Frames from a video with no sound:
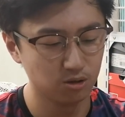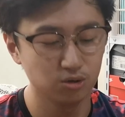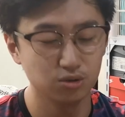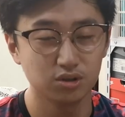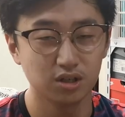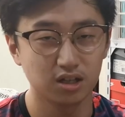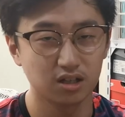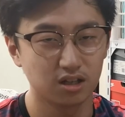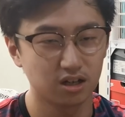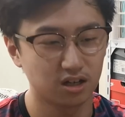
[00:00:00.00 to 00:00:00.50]

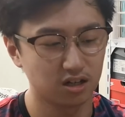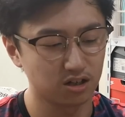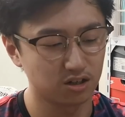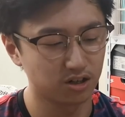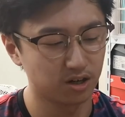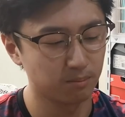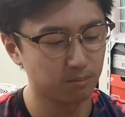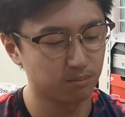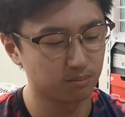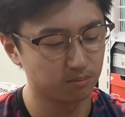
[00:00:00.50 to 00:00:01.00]
losing their
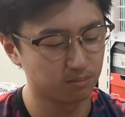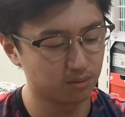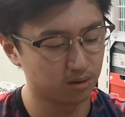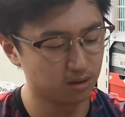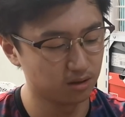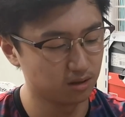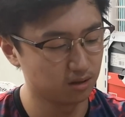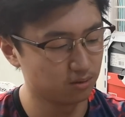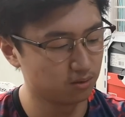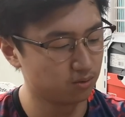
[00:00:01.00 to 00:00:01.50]
grip
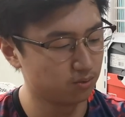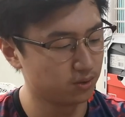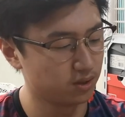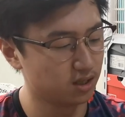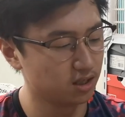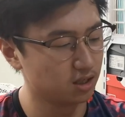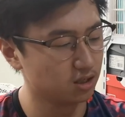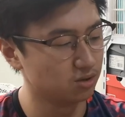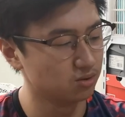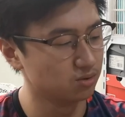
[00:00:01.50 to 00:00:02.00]

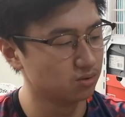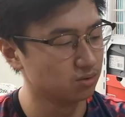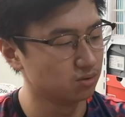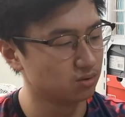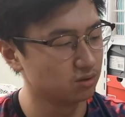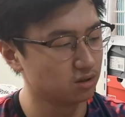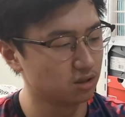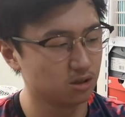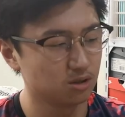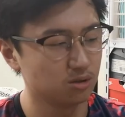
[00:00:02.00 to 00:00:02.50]
with the
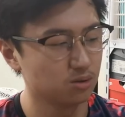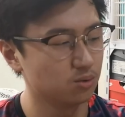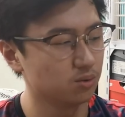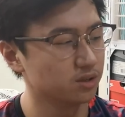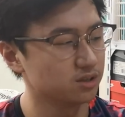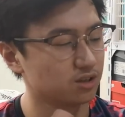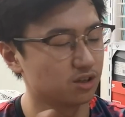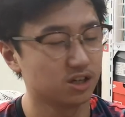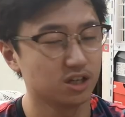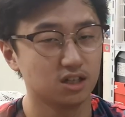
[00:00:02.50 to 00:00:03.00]
glue
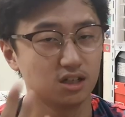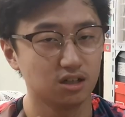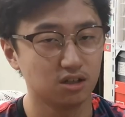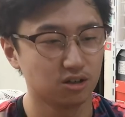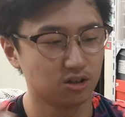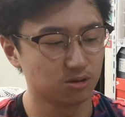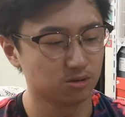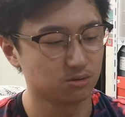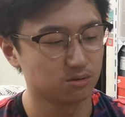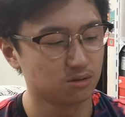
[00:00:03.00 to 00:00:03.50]
was already,
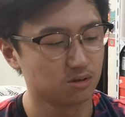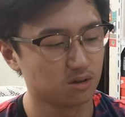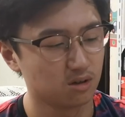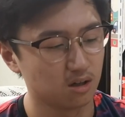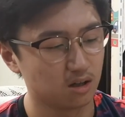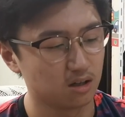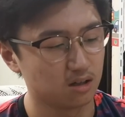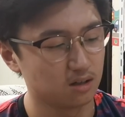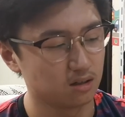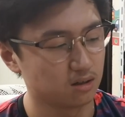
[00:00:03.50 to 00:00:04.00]
you know,
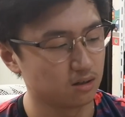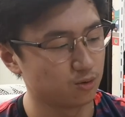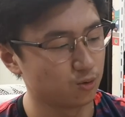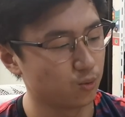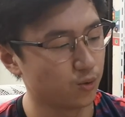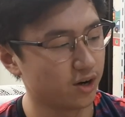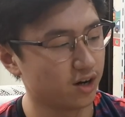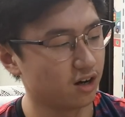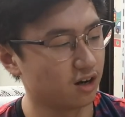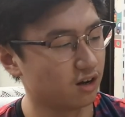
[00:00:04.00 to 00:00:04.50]

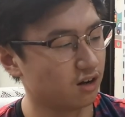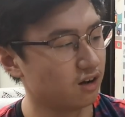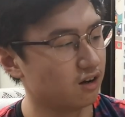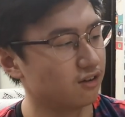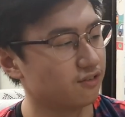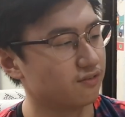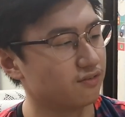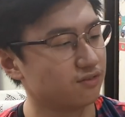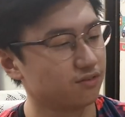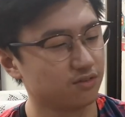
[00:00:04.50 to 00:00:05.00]
wearing
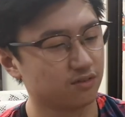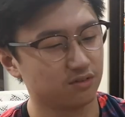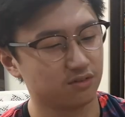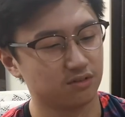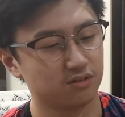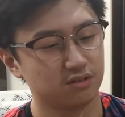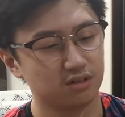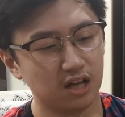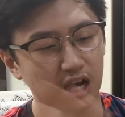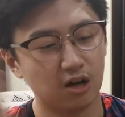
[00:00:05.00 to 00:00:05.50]
off.
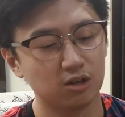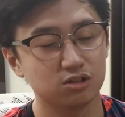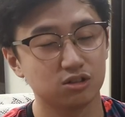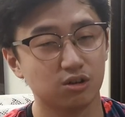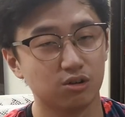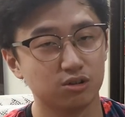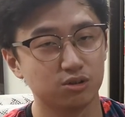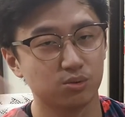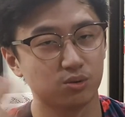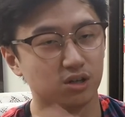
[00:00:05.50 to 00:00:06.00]
The
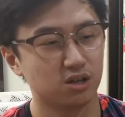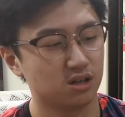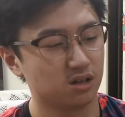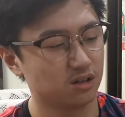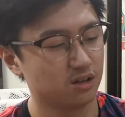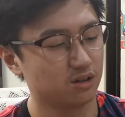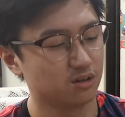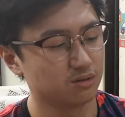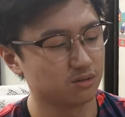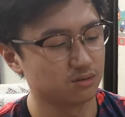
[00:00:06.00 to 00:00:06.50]
outsoles
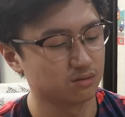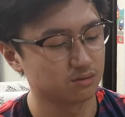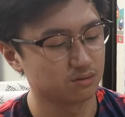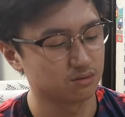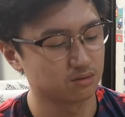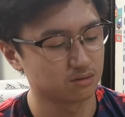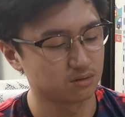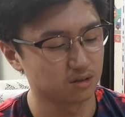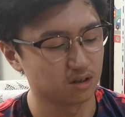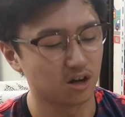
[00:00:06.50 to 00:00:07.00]
were, you know,
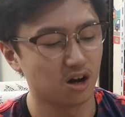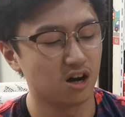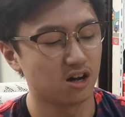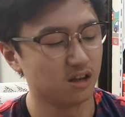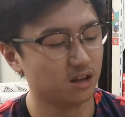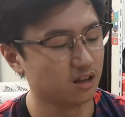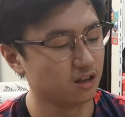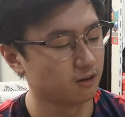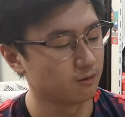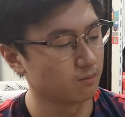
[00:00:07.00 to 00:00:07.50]

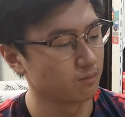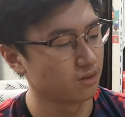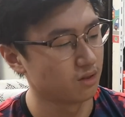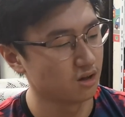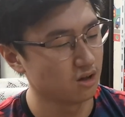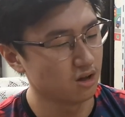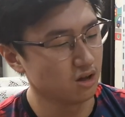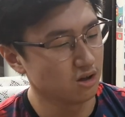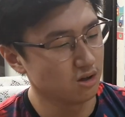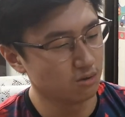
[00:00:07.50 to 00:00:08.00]
gone.
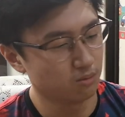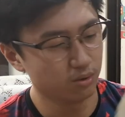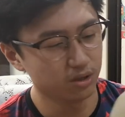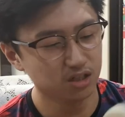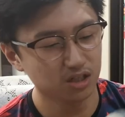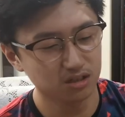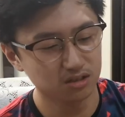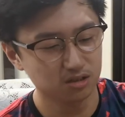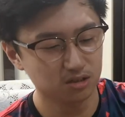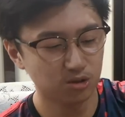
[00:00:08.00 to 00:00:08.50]

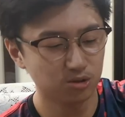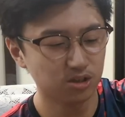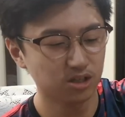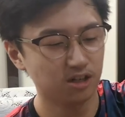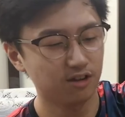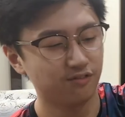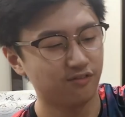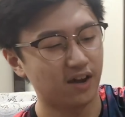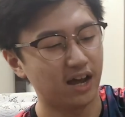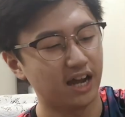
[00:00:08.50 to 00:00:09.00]
Which is
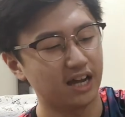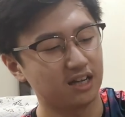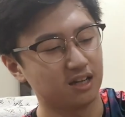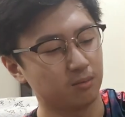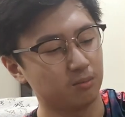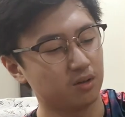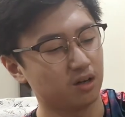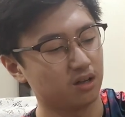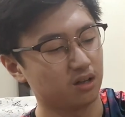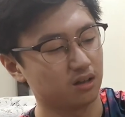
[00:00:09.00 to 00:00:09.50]
totally
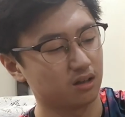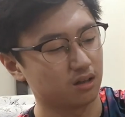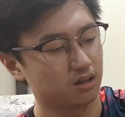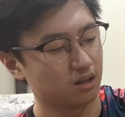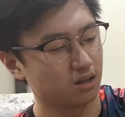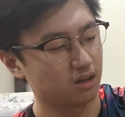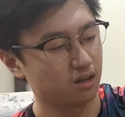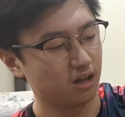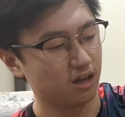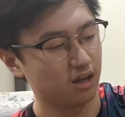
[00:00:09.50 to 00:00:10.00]
fine. I'm not
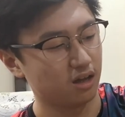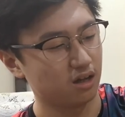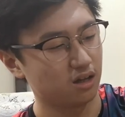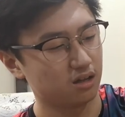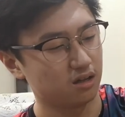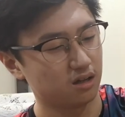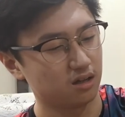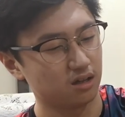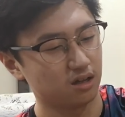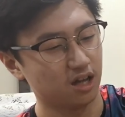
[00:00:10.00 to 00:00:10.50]

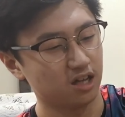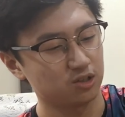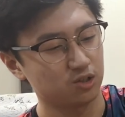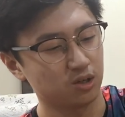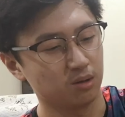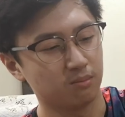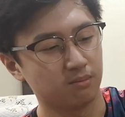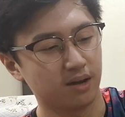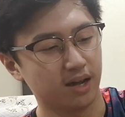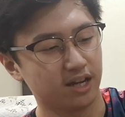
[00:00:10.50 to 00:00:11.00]

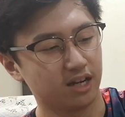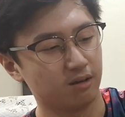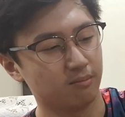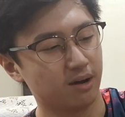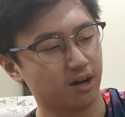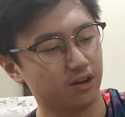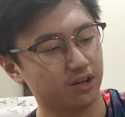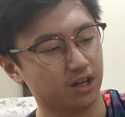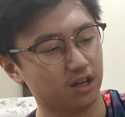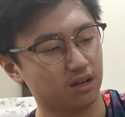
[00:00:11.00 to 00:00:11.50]
actually mad
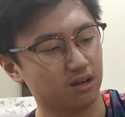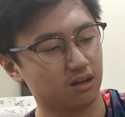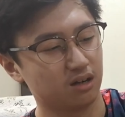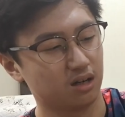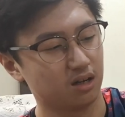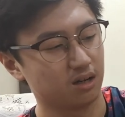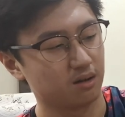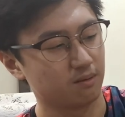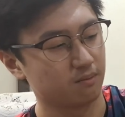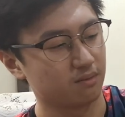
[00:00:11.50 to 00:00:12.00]
about it.
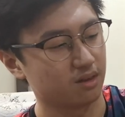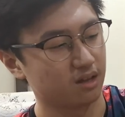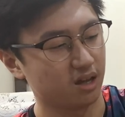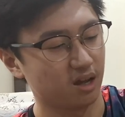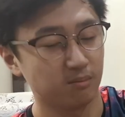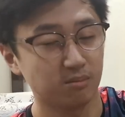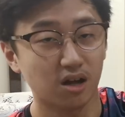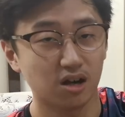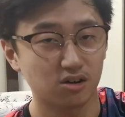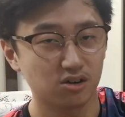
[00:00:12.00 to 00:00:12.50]

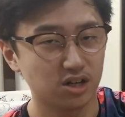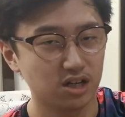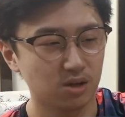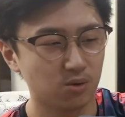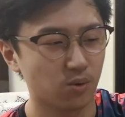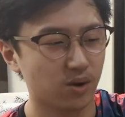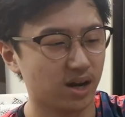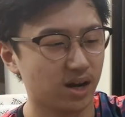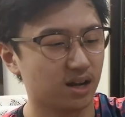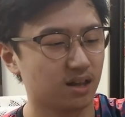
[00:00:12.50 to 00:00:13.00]
I'm not
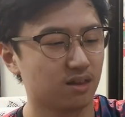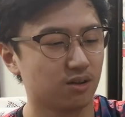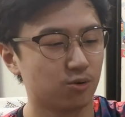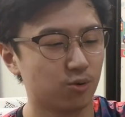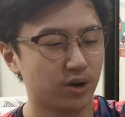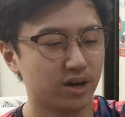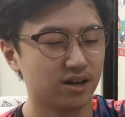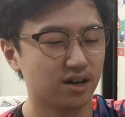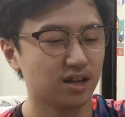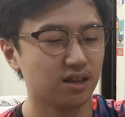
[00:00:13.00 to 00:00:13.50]
really
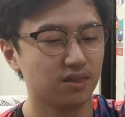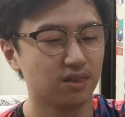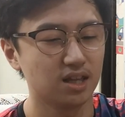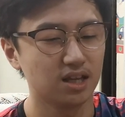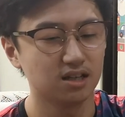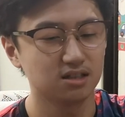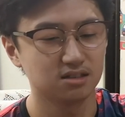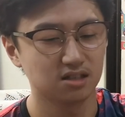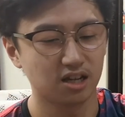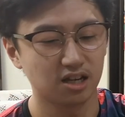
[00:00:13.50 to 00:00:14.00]
wearing
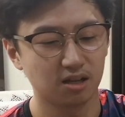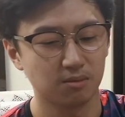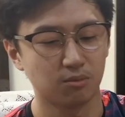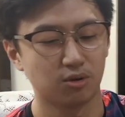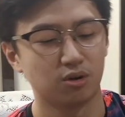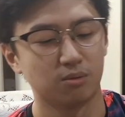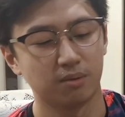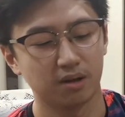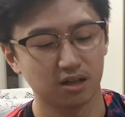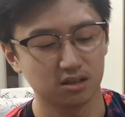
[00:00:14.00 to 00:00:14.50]
these
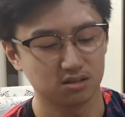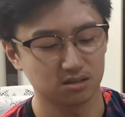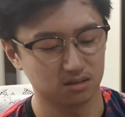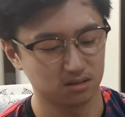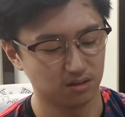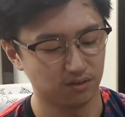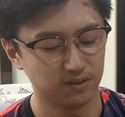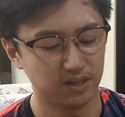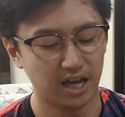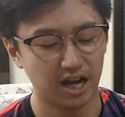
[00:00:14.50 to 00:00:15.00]
anymore
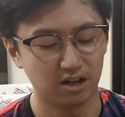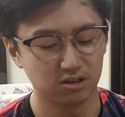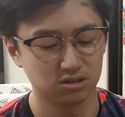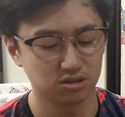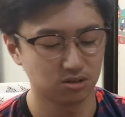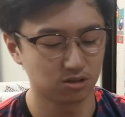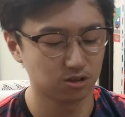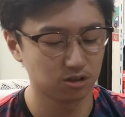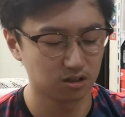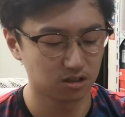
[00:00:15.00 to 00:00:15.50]
because of the
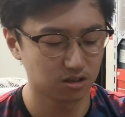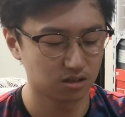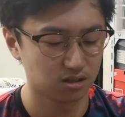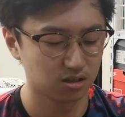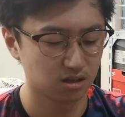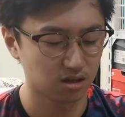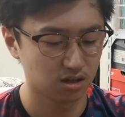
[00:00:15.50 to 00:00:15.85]
outsole.